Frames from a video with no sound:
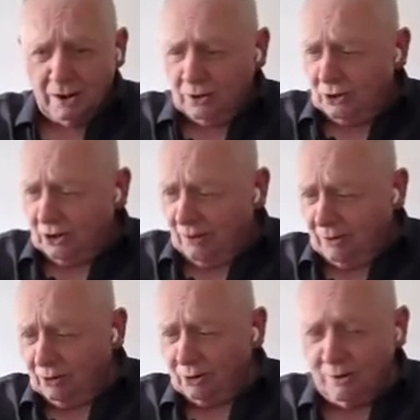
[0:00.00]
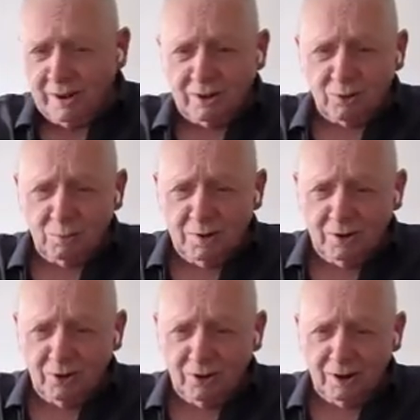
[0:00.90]
Sharing screens. We
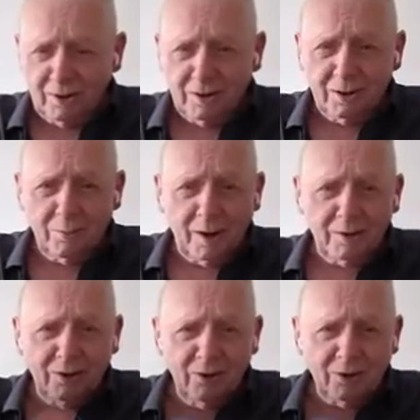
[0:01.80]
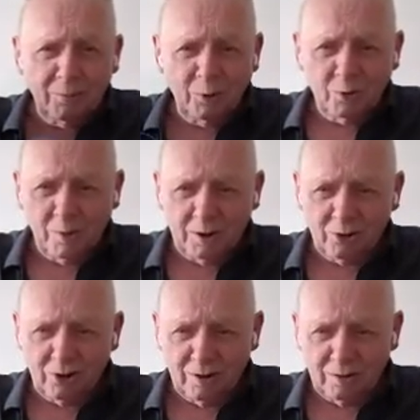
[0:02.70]
didn't say much about
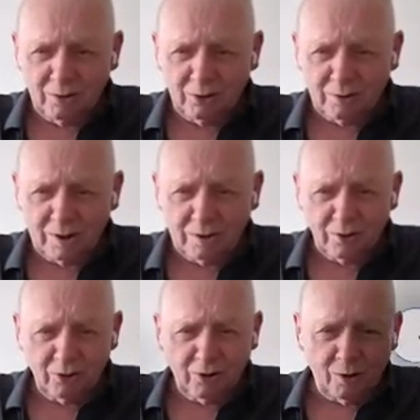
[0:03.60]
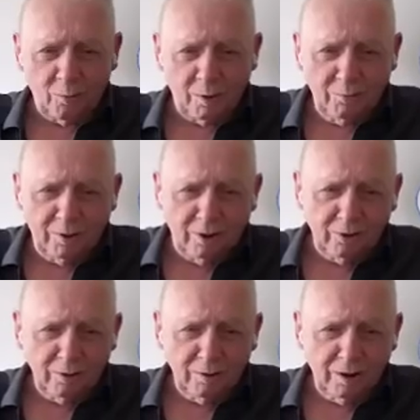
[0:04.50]
sharing screens. So what I'm going to
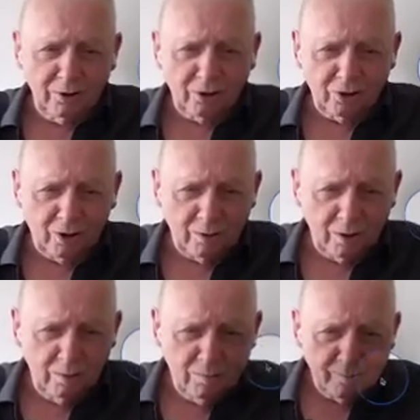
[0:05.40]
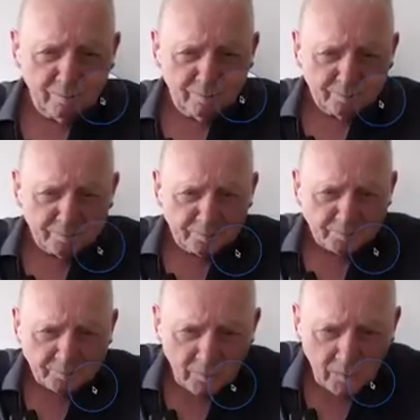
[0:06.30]
do is show you.
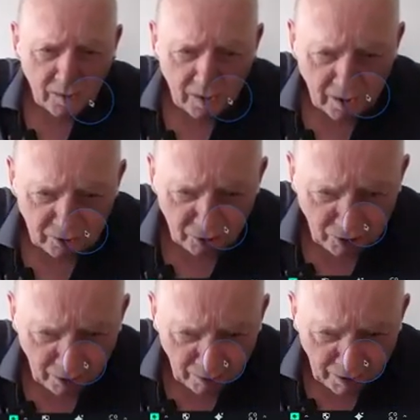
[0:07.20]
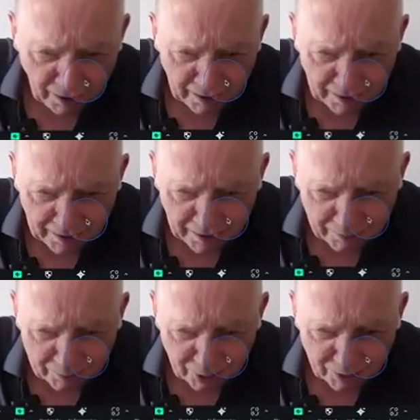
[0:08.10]
So
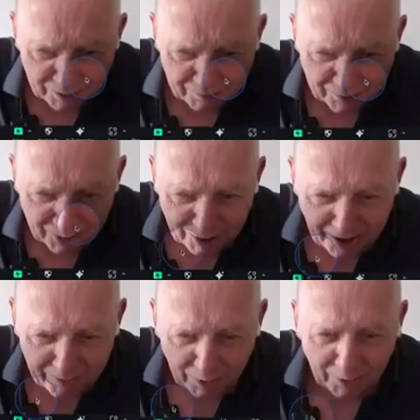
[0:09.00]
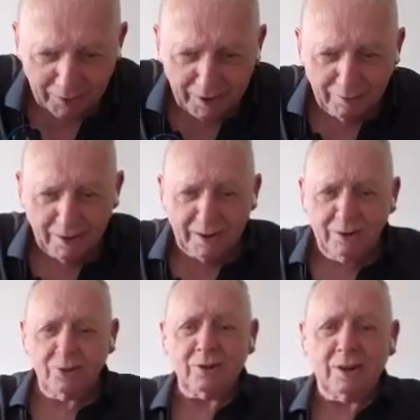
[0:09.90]
I'm just looking for the share button. There it is.